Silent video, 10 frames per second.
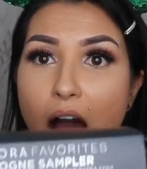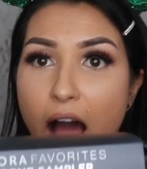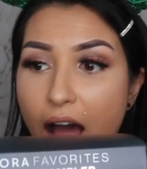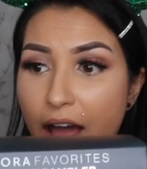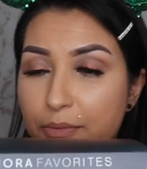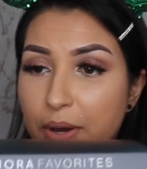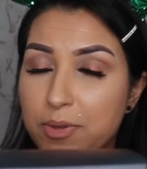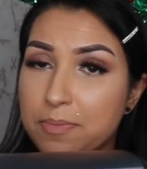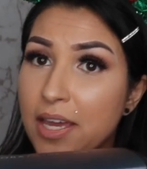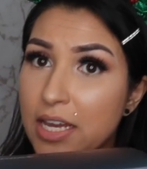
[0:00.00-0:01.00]
I went
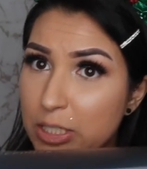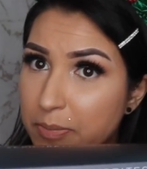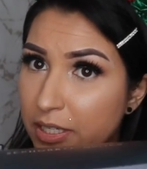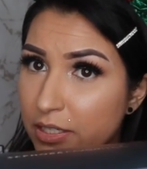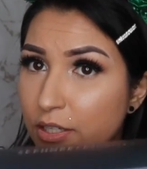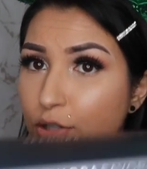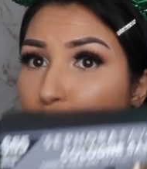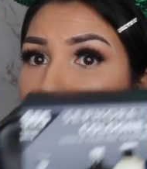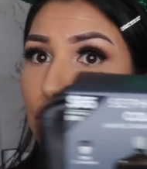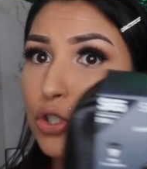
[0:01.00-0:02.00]
with my husband
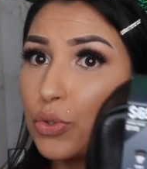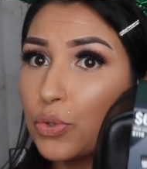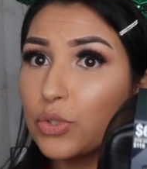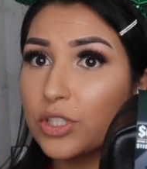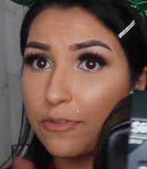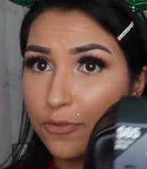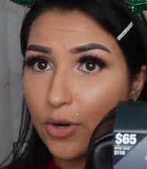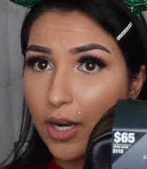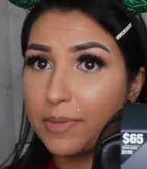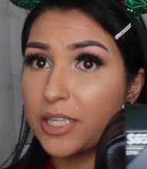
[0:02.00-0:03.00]
to
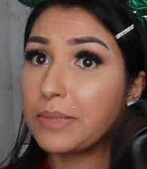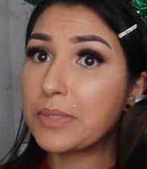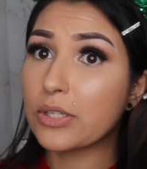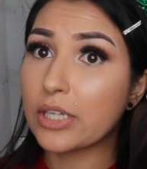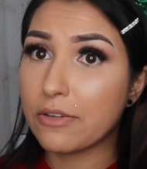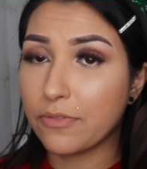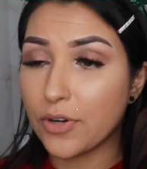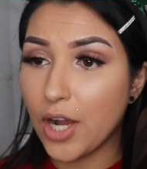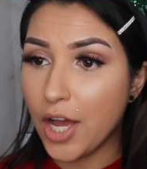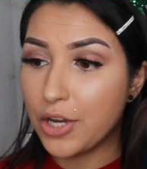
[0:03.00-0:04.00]
Sephora because he was looking
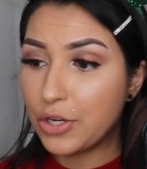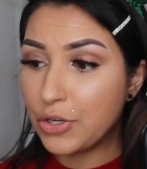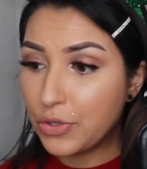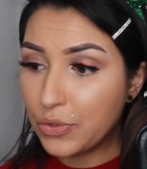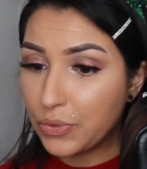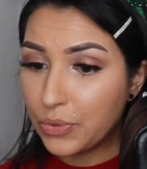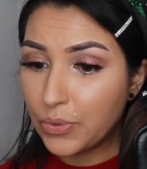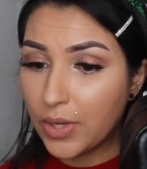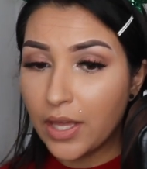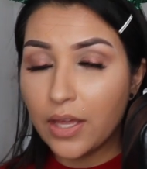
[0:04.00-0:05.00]
for a
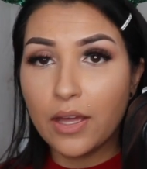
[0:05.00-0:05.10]
new